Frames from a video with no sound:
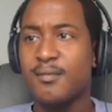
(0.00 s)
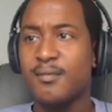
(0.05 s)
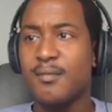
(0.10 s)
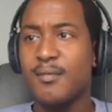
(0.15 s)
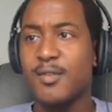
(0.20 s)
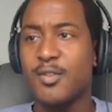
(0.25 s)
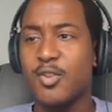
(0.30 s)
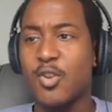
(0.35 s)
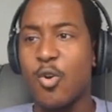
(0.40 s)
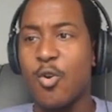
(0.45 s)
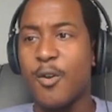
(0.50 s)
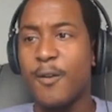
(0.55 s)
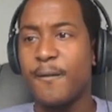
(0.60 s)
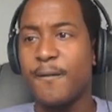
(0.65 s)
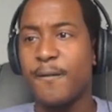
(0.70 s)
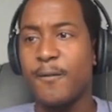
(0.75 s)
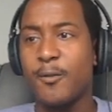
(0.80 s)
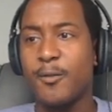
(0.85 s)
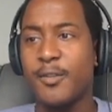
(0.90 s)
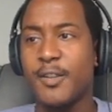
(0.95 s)
Was going
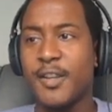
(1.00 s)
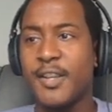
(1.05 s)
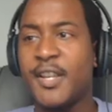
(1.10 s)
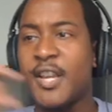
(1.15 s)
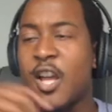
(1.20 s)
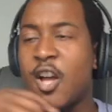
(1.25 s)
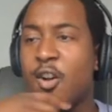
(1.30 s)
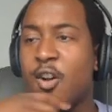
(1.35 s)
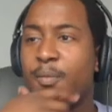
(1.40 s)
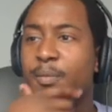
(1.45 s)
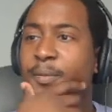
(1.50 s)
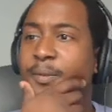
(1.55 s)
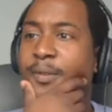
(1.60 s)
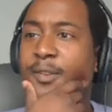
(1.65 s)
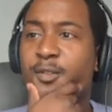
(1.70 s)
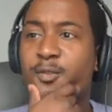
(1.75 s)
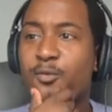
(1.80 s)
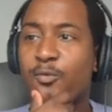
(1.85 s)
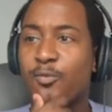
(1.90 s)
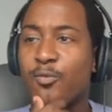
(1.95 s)
for the kelp
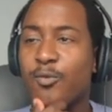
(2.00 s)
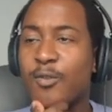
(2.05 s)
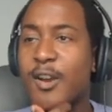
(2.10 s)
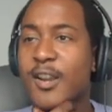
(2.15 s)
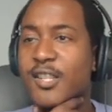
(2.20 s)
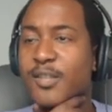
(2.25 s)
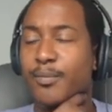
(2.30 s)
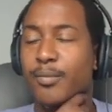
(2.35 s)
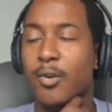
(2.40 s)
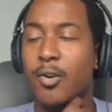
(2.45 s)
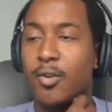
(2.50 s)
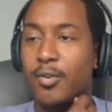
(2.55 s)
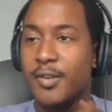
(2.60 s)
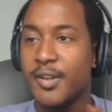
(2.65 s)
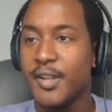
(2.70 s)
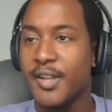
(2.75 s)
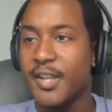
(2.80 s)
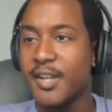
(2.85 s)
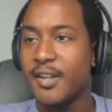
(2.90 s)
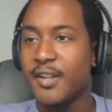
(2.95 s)
rice ball
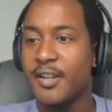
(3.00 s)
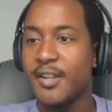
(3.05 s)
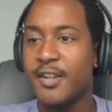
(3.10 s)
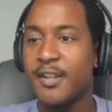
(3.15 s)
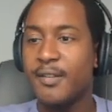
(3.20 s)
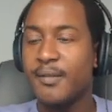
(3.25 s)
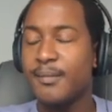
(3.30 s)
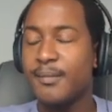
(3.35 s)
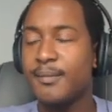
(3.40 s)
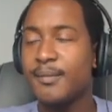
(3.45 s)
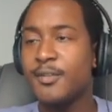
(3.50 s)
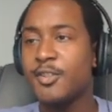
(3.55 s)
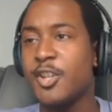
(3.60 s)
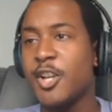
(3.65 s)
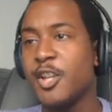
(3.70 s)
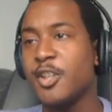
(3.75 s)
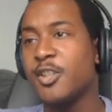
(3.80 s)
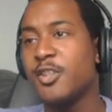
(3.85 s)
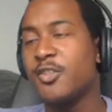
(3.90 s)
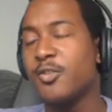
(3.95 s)
onigiri.
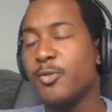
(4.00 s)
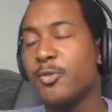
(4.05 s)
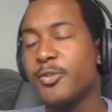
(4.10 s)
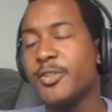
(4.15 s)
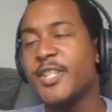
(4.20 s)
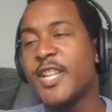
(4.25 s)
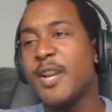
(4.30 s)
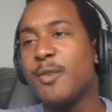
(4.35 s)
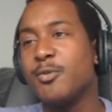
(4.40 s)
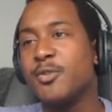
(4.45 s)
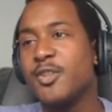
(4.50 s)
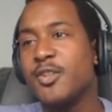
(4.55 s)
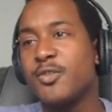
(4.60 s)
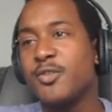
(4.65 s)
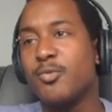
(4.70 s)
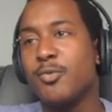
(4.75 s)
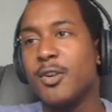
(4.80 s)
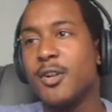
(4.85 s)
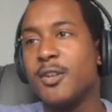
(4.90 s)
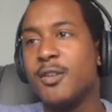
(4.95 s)
Changes to a sandwich as
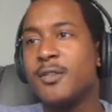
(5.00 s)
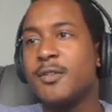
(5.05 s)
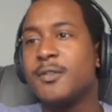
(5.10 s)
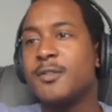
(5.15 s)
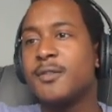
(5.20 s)
well.